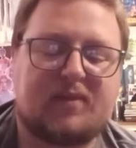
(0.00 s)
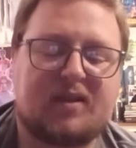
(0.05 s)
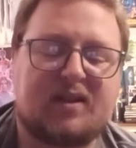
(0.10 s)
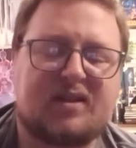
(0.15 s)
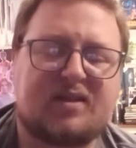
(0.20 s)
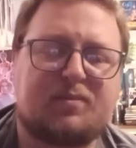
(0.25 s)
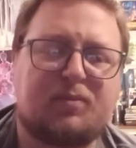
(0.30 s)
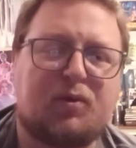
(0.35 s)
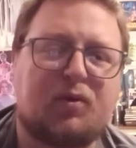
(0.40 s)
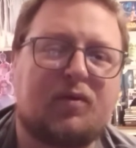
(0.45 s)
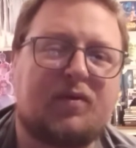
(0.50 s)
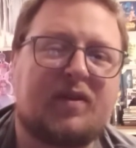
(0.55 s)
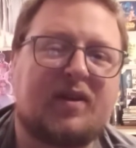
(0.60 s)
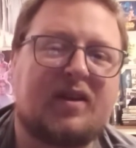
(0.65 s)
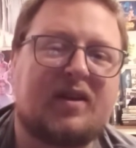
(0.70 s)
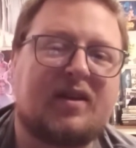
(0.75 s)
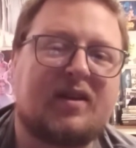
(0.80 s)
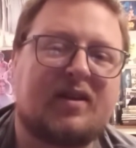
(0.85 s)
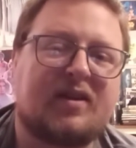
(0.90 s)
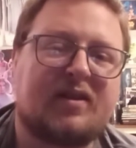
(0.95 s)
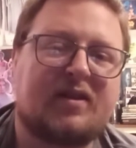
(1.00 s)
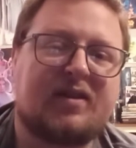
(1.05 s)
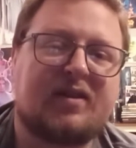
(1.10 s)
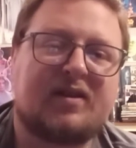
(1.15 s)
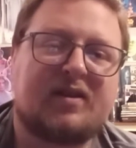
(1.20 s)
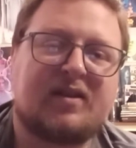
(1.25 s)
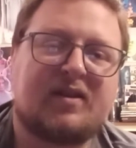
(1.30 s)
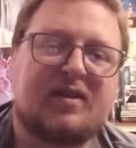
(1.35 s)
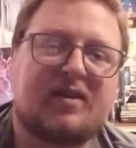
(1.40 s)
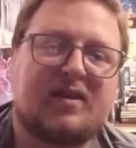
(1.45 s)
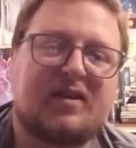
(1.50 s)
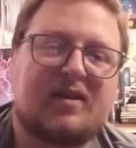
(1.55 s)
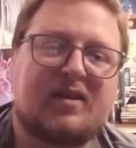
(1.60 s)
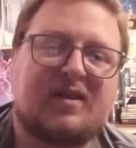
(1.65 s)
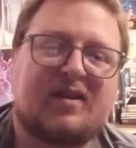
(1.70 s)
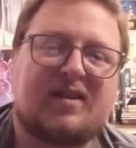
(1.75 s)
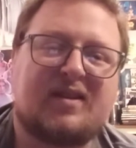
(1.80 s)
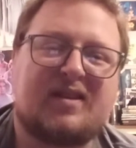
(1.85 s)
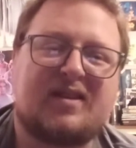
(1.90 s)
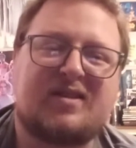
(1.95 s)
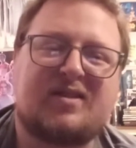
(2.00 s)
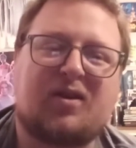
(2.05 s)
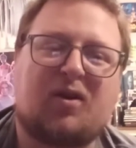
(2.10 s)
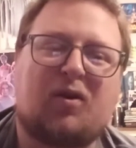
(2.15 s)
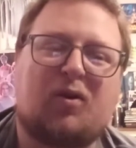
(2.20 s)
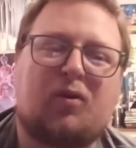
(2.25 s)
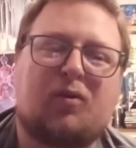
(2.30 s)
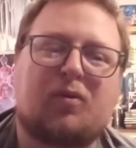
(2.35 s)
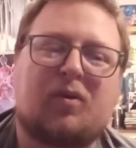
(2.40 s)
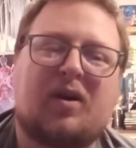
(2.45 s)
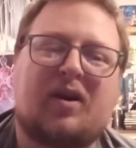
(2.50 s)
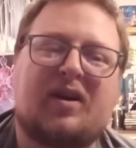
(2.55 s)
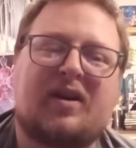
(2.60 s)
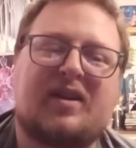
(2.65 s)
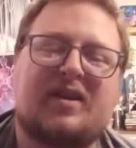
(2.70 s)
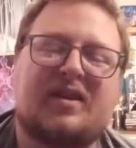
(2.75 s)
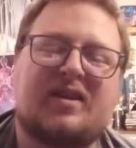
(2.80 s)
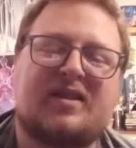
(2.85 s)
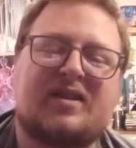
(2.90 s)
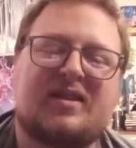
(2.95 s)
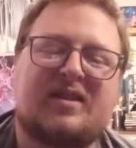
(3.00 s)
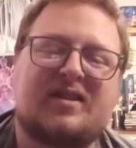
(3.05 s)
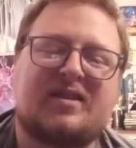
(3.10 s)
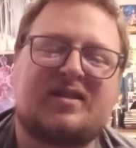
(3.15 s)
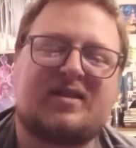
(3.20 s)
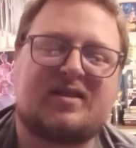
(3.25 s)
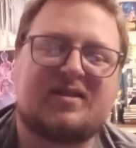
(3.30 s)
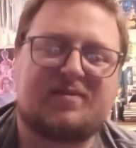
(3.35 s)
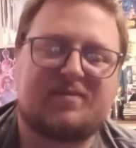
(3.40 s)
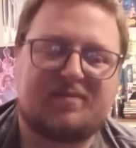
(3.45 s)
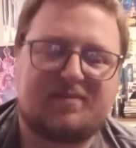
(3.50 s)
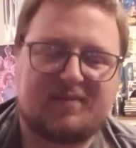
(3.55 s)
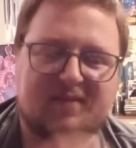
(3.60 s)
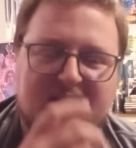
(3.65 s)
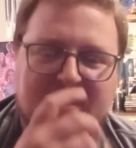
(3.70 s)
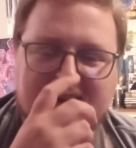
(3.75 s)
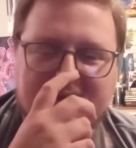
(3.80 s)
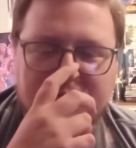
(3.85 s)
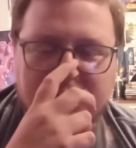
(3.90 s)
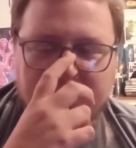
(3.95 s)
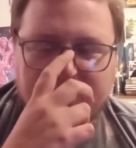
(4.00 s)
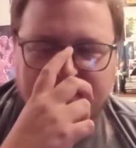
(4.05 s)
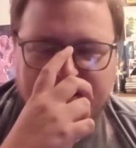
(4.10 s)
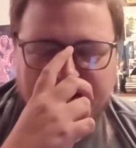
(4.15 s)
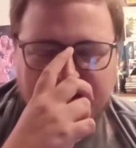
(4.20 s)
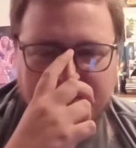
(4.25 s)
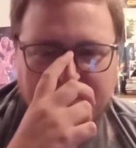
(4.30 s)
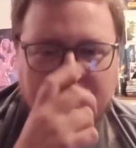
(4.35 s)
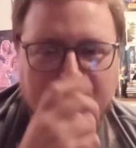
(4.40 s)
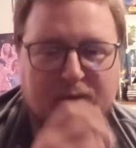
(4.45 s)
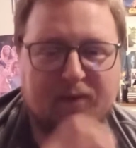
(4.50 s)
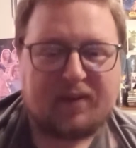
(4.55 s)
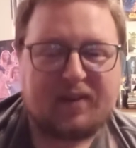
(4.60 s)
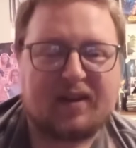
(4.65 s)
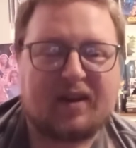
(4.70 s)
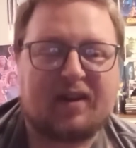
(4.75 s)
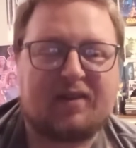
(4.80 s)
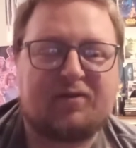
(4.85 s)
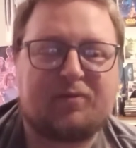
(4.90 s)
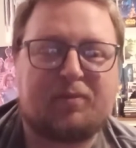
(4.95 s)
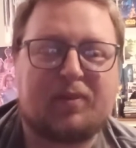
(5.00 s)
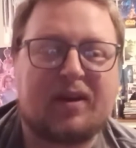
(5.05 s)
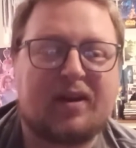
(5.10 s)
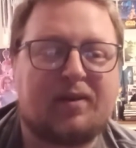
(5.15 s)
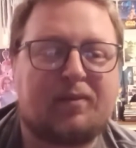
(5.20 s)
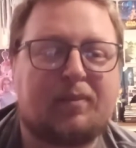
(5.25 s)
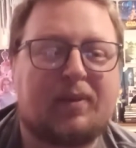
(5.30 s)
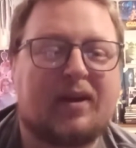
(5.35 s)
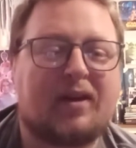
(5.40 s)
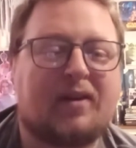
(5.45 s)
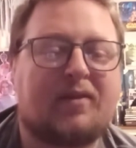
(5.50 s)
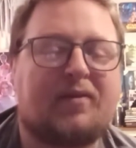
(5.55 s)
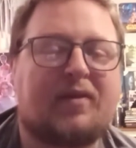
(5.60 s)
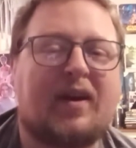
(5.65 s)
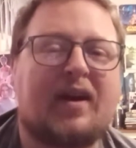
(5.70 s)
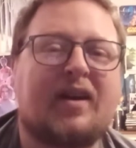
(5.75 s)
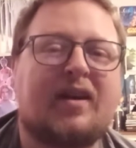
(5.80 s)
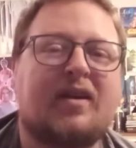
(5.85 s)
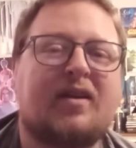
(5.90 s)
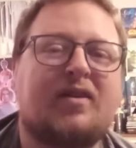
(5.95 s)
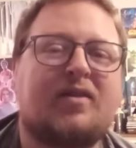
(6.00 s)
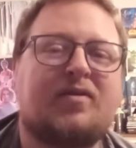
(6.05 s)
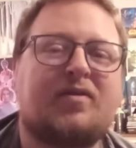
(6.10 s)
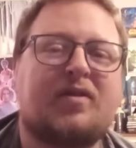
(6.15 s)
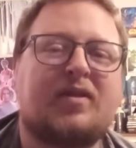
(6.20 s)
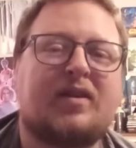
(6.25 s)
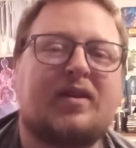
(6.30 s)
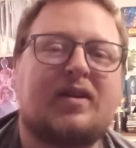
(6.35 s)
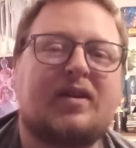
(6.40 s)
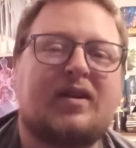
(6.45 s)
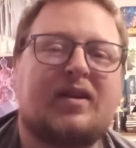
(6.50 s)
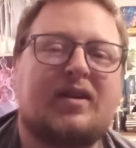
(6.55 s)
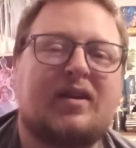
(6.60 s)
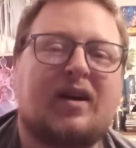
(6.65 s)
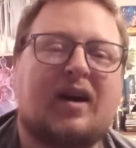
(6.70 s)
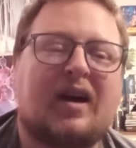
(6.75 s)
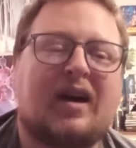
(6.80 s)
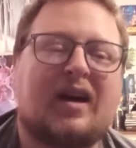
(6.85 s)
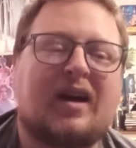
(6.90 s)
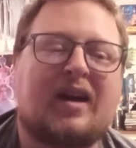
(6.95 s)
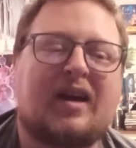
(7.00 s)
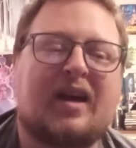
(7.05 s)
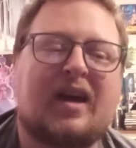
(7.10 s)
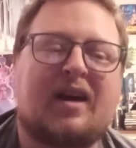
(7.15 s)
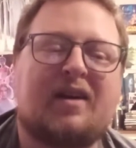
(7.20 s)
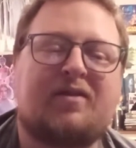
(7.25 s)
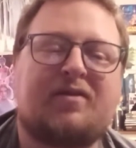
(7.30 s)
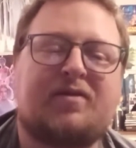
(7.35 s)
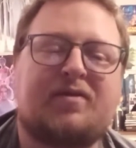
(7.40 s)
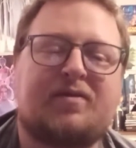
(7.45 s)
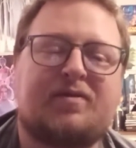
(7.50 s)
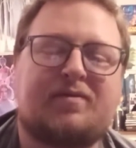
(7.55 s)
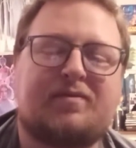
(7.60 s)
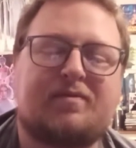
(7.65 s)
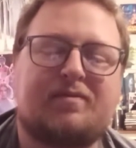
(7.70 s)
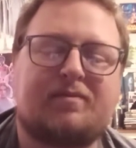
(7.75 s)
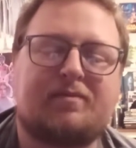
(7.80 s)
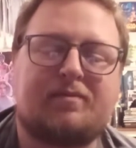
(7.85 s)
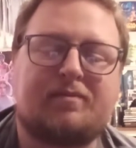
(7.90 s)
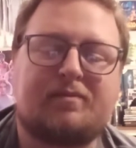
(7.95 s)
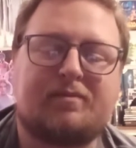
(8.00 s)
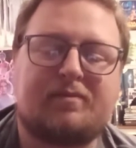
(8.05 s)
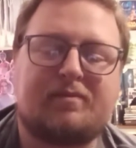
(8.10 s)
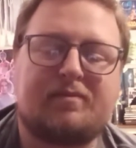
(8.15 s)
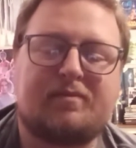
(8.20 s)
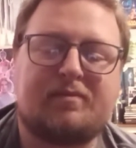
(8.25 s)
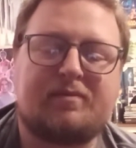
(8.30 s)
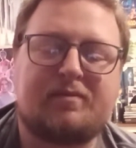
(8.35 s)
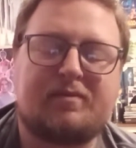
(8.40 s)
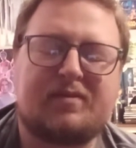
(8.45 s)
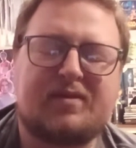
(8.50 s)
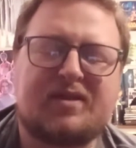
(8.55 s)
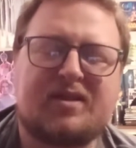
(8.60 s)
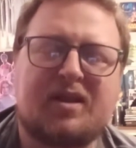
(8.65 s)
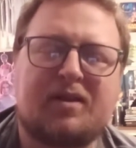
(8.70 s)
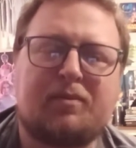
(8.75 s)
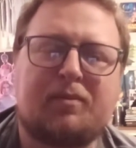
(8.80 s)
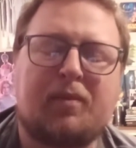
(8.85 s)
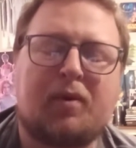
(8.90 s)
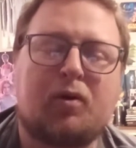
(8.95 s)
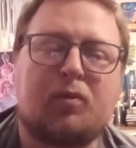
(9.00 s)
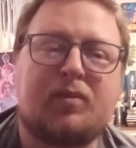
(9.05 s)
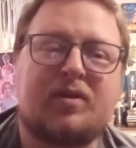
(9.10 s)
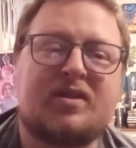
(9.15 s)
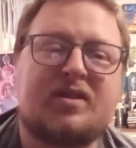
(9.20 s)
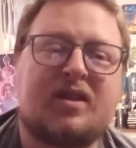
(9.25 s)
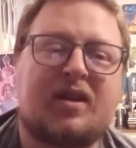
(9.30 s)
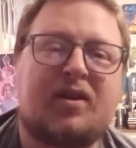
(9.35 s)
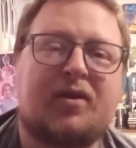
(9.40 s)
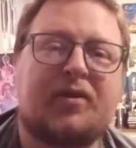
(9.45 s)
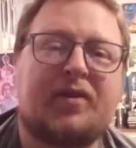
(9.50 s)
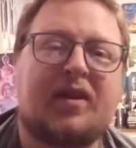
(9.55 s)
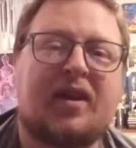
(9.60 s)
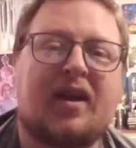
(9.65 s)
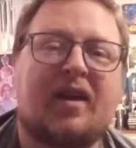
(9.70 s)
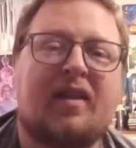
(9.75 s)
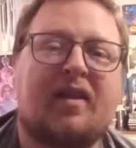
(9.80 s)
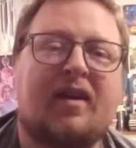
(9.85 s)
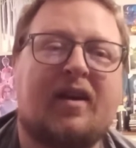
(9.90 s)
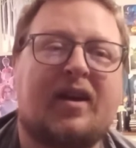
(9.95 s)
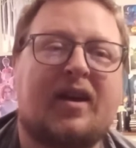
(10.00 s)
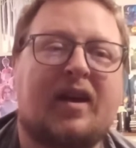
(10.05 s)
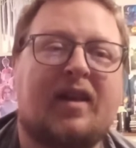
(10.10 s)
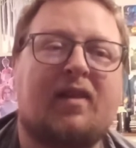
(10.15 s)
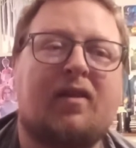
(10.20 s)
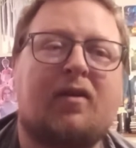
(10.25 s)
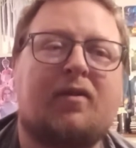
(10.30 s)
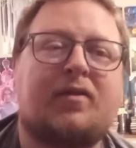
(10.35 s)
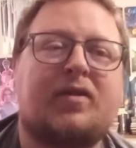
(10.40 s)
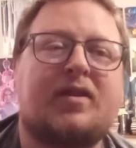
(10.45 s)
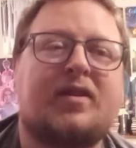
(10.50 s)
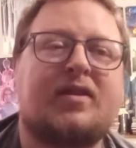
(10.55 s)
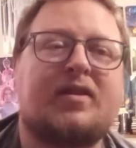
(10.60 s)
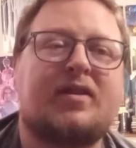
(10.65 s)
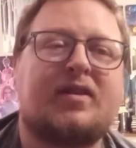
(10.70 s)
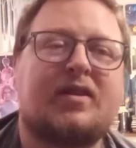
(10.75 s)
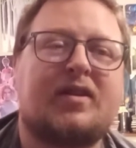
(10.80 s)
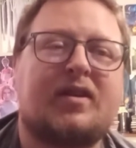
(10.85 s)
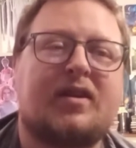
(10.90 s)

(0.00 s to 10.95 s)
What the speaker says: This movie is alright. It's never been a movie that I've been a big fan of. I have some moments in here that I like. I love the